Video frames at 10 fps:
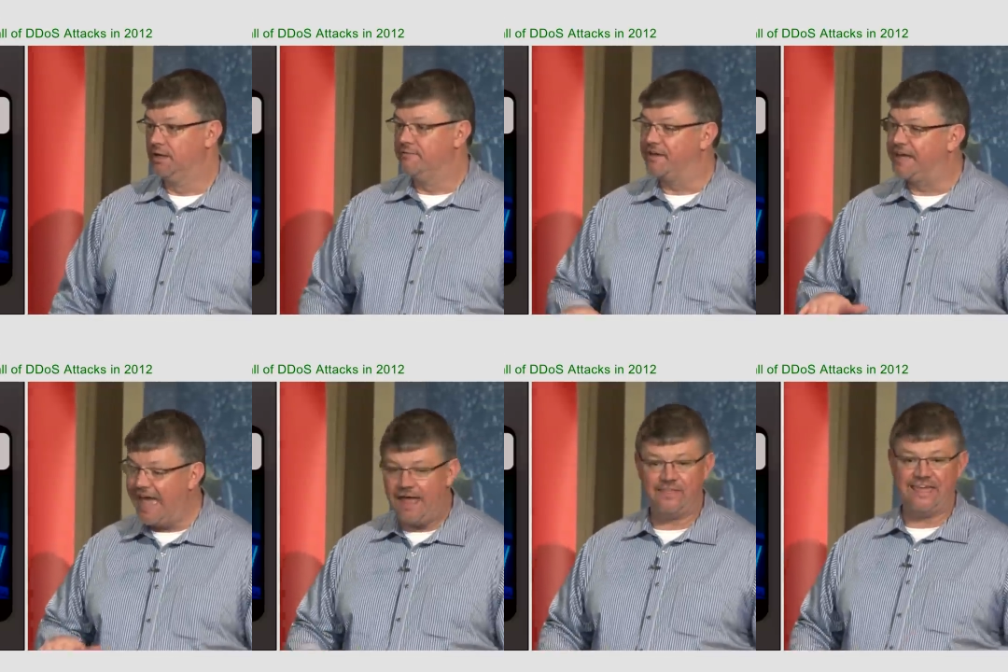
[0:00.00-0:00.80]

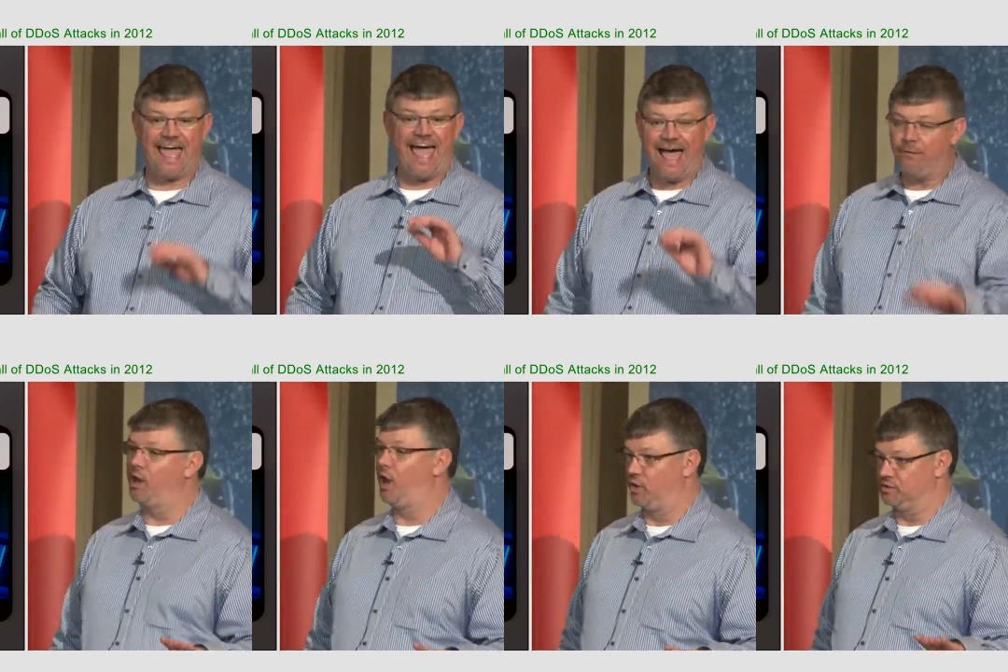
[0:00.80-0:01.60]
Forget the
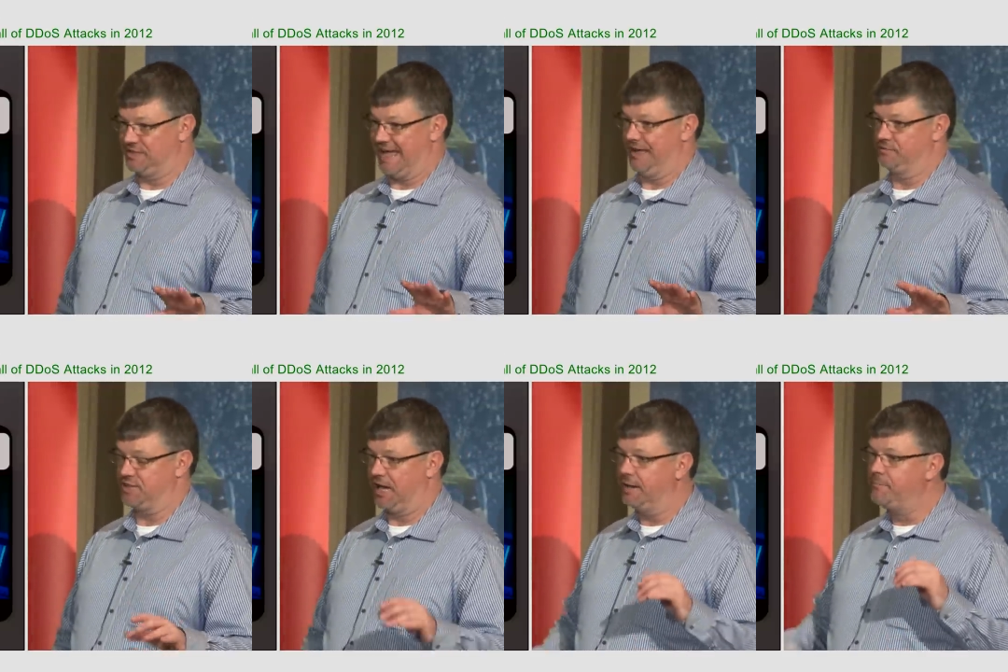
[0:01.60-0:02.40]
hour-long
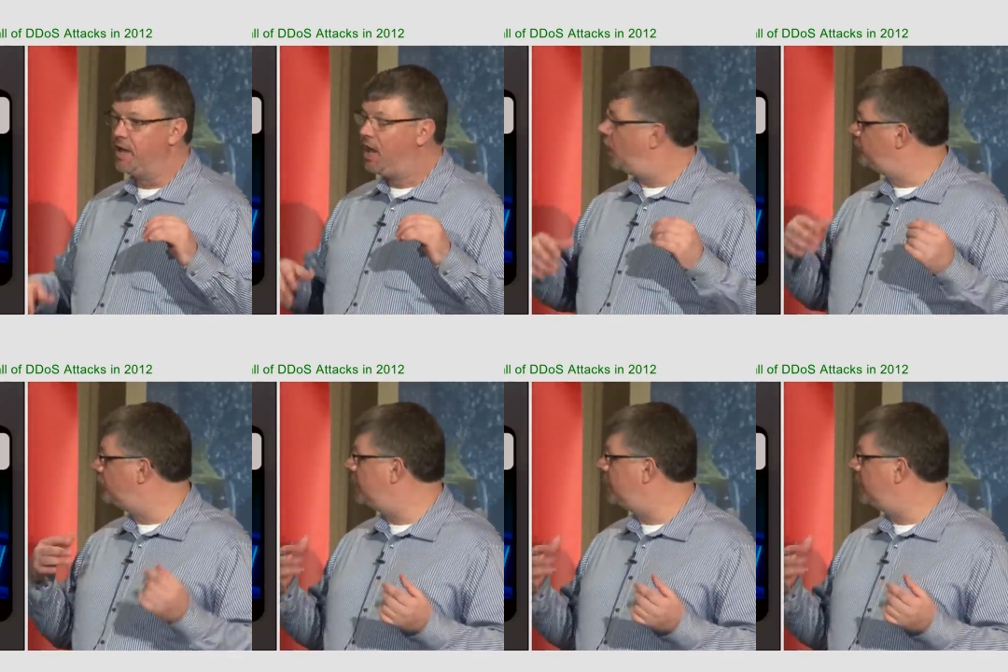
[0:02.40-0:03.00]
downtime, and you'll